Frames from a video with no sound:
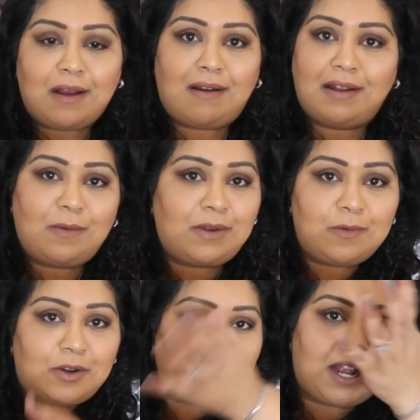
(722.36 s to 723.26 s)
I don't want
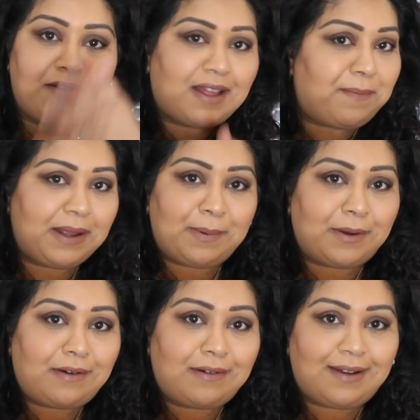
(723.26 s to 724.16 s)
to wash out that big
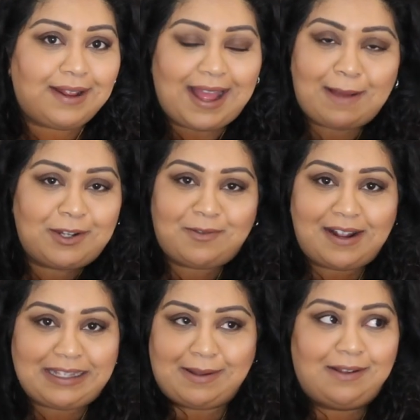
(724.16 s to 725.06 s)
pot. Like, how much
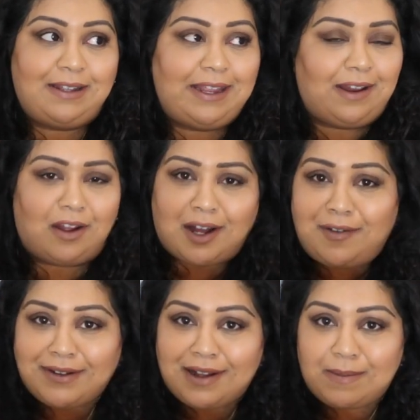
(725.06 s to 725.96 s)
rice am I cooking? Like
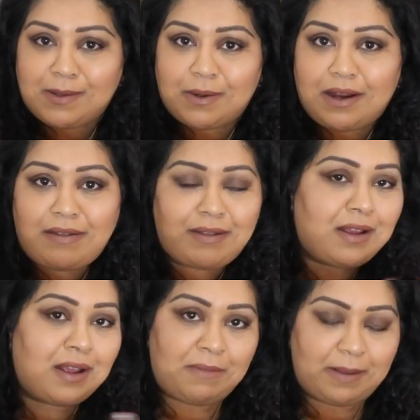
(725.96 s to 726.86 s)
half a cup's worth,
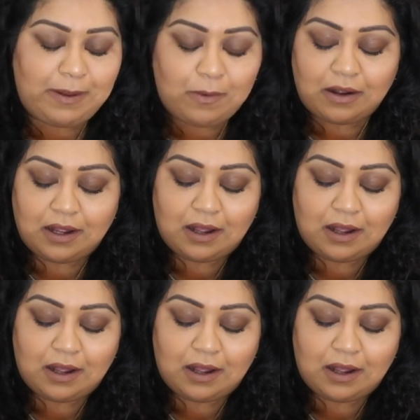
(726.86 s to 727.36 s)
maybe 1